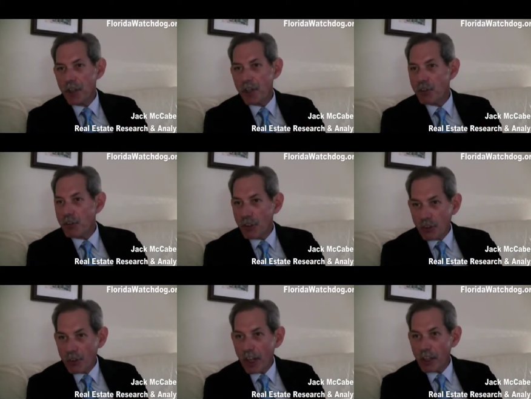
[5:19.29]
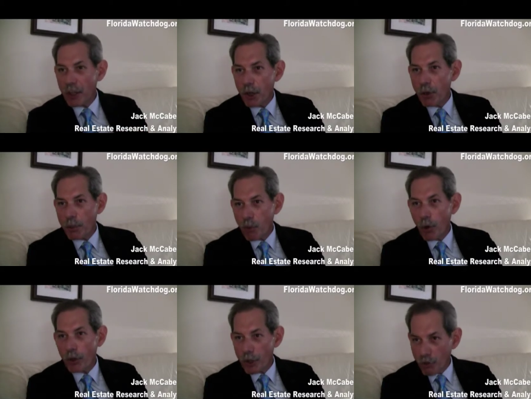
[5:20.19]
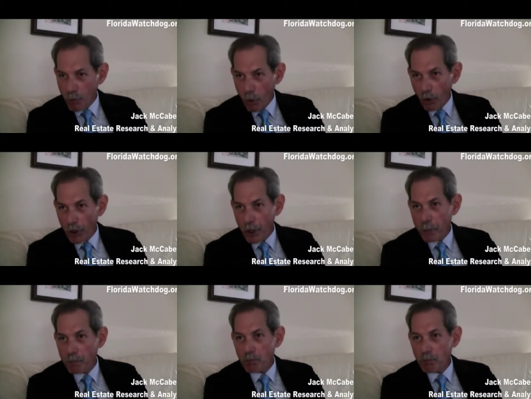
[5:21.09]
as the secondary mortgage market